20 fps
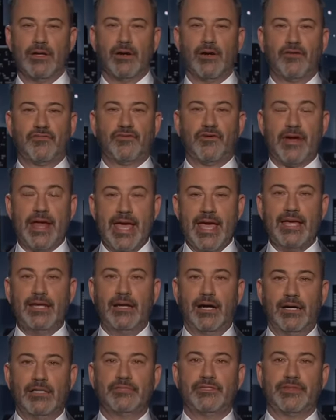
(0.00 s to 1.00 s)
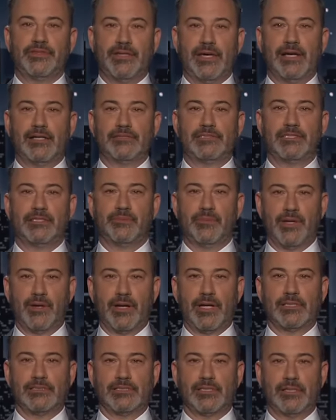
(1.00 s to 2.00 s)
over 800,000
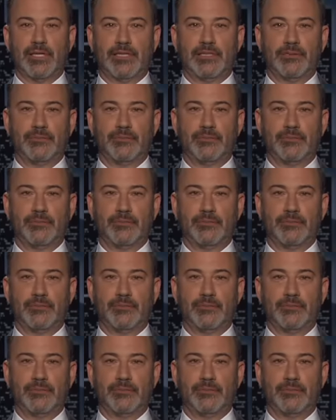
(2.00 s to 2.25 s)
Americans to let